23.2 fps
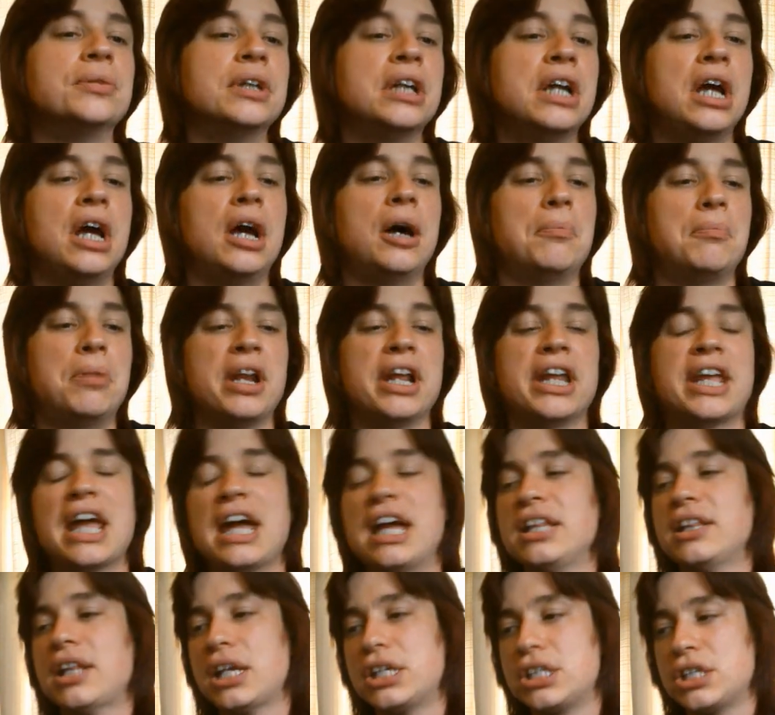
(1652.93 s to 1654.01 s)
But again, they
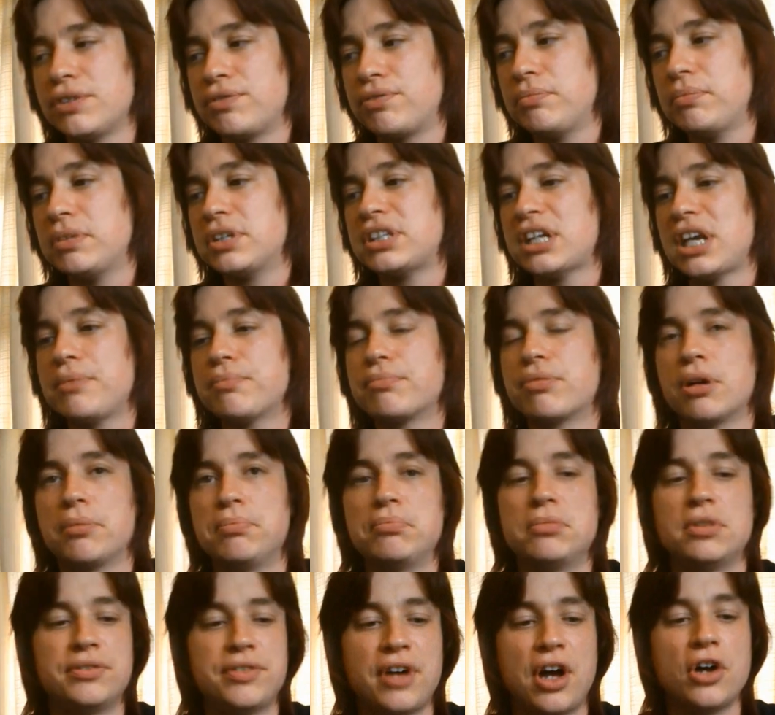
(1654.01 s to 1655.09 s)
suffer from the same problem of
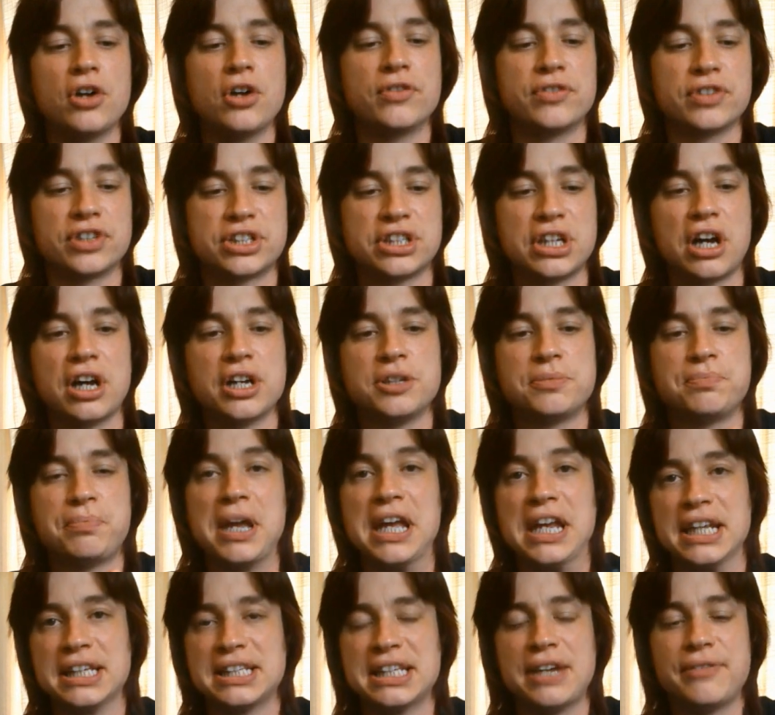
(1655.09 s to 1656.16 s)
oversized penis
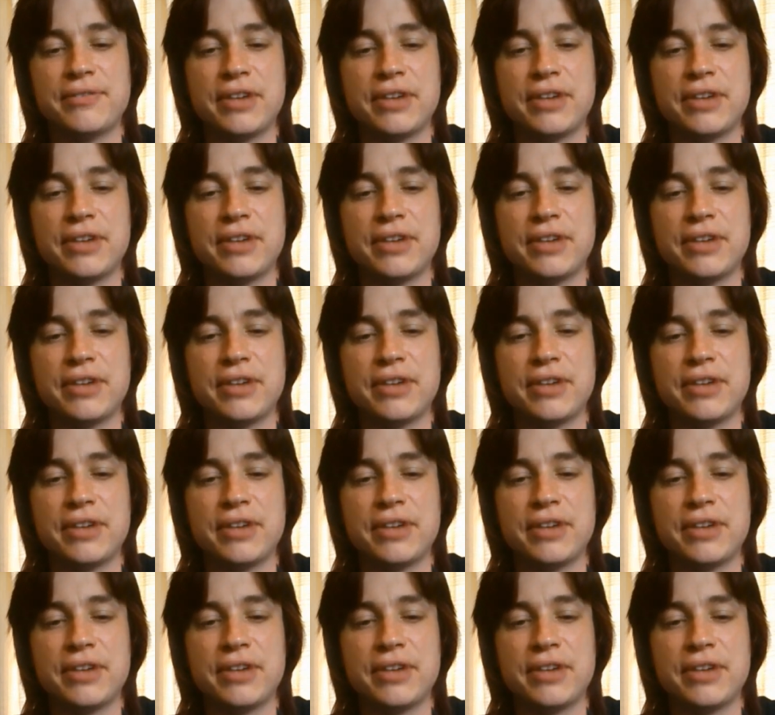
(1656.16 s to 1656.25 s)
envy.